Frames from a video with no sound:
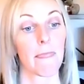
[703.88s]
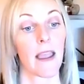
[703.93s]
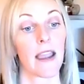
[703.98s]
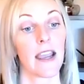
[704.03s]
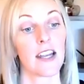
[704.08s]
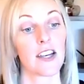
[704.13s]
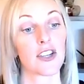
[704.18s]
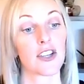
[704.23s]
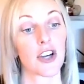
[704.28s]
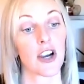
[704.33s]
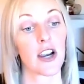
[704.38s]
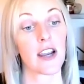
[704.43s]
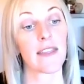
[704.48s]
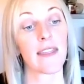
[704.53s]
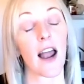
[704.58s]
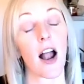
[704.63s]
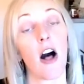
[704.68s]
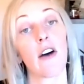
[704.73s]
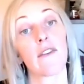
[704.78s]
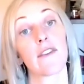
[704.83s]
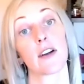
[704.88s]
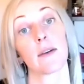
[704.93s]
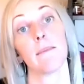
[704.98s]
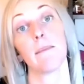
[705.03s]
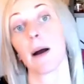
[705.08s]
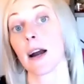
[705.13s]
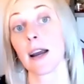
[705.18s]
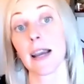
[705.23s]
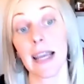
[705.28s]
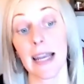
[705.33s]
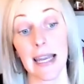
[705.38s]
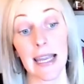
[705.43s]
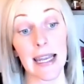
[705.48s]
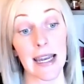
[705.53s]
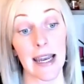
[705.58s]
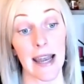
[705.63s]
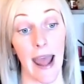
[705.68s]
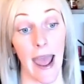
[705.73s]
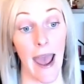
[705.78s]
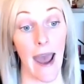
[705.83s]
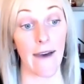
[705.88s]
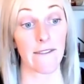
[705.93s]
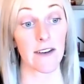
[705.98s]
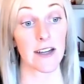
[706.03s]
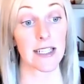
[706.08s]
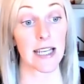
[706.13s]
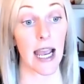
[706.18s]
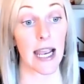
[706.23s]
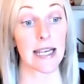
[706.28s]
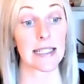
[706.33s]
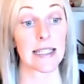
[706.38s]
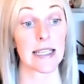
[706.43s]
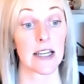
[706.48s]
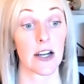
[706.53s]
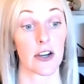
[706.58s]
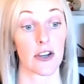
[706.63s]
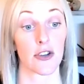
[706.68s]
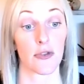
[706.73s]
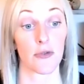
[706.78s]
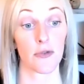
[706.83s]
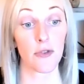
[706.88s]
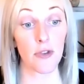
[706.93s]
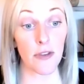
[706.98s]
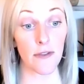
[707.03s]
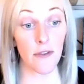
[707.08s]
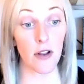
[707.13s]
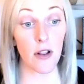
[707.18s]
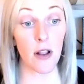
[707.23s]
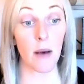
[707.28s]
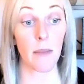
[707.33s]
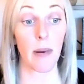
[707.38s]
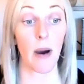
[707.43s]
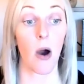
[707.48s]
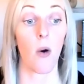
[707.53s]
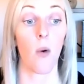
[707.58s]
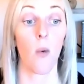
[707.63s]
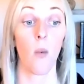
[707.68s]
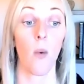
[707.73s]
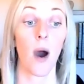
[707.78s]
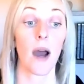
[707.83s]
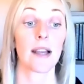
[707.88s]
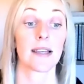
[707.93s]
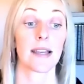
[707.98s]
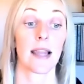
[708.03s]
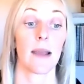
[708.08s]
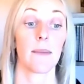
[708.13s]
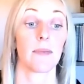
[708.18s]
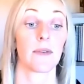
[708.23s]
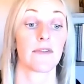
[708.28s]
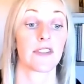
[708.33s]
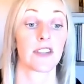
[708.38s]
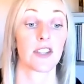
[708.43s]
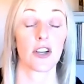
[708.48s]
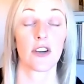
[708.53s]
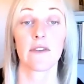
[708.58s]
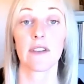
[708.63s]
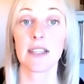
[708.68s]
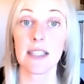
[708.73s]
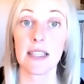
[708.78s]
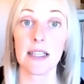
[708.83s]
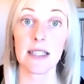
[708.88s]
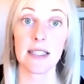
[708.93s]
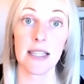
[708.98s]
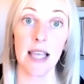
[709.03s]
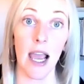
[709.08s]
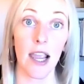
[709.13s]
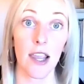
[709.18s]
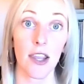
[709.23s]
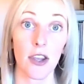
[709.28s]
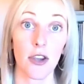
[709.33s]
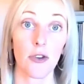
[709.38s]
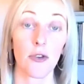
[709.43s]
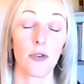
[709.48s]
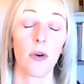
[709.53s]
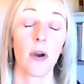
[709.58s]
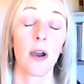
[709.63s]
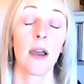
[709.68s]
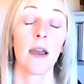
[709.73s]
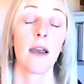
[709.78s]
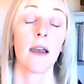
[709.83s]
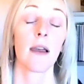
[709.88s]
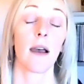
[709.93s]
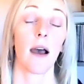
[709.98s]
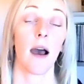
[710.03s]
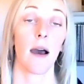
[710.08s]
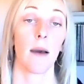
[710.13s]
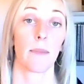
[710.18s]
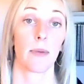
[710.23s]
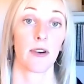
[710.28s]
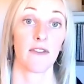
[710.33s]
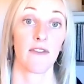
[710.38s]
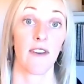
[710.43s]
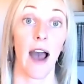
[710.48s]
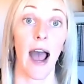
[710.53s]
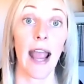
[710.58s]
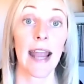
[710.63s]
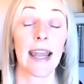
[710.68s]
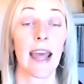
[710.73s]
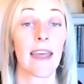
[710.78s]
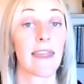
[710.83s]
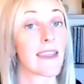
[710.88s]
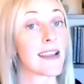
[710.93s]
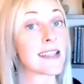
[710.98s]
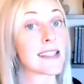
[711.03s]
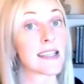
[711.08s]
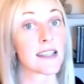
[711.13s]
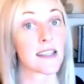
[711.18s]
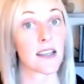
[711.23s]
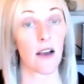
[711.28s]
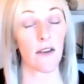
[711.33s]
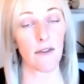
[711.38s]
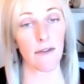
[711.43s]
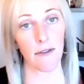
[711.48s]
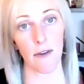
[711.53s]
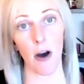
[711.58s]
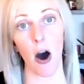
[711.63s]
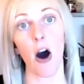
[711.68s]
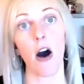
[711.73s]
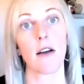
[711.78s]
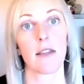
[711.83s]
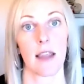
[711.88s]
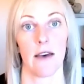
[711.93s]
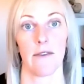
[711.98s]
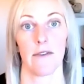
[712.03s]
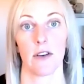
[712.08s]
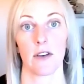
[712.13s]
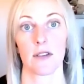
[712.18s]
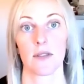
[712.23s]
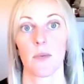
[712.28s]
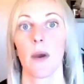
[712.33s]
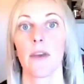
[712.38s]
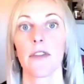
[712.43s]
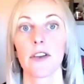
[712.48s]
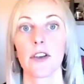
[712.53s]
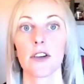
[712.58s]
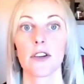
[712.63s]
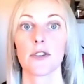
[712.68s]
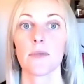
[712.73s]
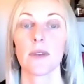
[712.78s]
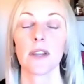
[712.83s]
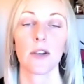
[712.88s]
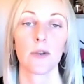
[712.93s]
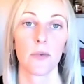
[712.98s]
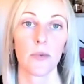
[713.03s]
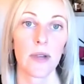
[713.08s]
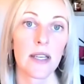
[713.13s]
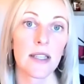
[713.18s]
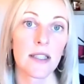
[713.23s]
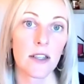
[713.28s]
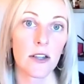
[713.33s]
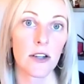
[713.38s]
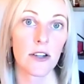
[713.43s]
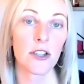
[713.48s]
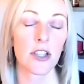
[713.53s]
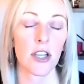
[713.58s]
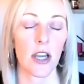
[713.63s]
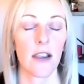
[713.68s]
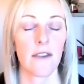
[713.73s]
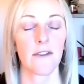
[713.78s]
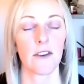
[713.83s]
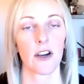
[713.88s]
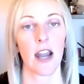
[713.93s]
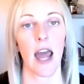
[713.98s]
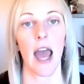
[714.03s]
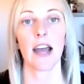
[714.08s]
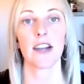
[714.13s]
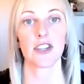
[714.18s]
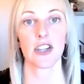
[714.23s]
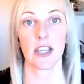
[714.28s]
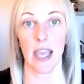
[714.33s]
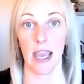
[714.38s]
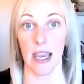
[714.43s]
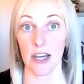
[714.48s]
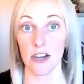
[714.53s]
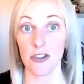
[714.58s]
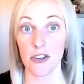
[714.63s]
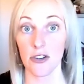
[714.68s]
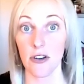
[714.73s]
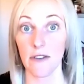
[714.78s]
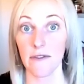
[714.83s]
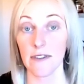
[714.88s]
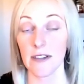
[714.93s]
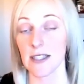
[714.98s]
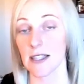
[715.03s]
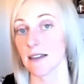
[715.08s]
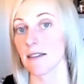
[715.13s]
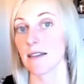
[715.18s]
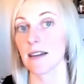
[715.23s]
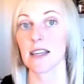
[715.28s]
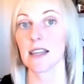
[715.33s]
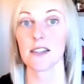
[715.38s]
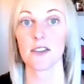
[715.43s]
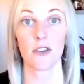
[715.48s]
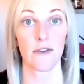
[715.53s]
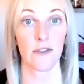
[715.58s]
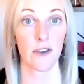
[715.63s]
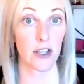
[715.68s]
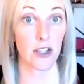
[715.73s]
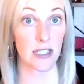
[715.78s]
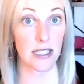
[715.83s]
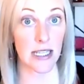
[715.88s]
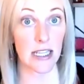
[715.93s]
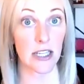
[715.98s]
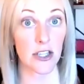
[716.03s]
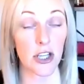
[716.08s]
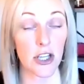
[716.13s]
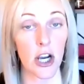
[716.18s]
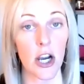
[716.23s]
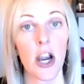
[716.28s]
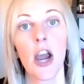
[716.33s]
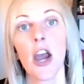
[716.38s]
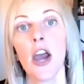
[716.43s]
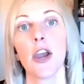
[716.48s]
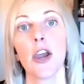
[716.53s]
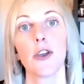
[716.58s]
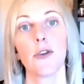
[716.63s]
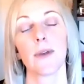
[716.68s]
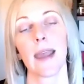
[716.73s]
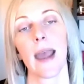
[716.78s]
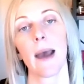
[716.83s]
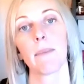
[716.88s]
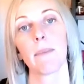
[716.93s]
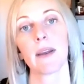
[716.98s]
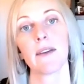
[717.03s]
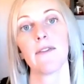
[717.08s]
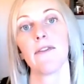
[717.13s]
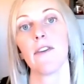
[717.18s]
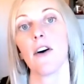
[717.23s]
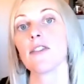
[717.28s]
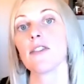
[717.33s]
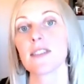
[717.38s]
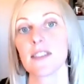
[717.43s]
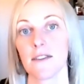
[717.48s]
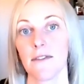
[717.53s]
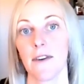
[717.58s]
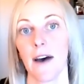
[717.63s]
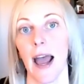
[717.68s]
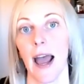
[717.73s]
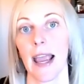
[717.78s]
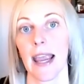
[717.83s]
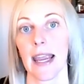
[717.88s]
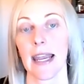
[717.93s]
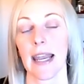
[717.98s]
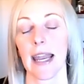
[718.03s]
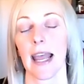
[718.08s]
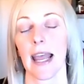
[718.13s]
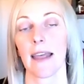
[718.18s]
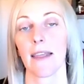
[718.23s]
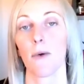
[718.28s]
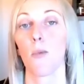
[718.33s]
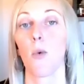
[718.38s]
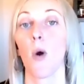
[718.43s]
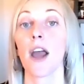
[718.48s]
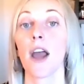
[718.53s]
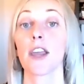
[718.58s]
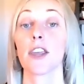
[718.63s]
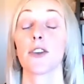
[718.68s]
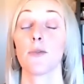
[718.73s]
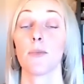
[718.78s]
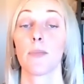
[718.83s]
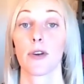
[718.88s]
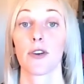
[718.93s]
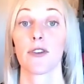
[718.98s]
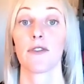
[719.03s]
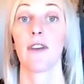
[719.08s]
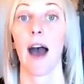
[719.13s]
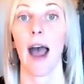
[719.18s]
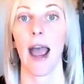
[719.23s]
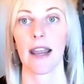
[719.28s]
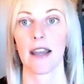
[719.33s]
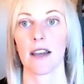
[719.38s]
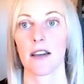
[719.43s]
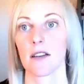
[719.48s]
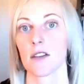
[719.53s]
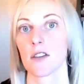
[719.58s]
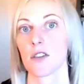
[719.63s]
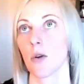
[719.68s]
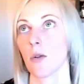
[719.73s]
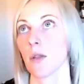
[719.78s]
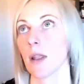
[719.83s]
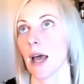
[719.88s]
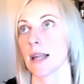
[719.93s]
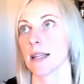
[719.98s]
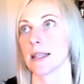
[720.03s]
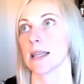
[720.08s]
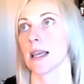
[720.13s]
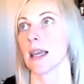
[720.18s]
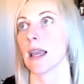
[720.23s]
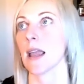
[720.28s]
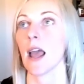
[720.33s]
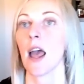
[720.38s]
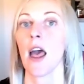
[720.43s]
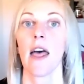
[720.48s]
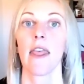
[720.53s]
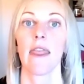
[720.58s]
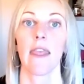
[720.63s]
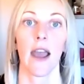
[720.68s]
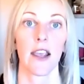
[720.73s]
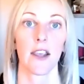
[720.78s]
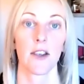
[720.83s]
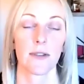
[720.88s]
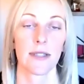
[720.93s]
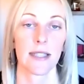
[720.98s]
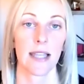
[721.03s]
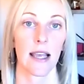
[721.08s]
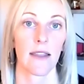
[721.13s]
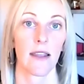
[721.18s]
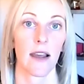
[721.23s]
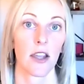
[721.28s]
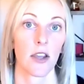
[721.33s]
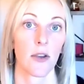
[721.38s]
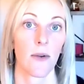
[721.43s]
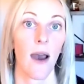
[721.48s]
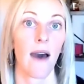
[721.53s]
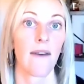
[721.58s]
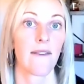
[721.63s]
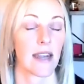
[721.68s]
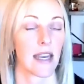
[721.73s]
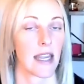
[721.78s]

Ensuring that all of your marketing and advertising are truthful about what type of services that you provide. And this is all levels, whether you're doing research, if you're an educational facility, so if you're a teacher, you can't be falsifying what you provide. So let's say that you have an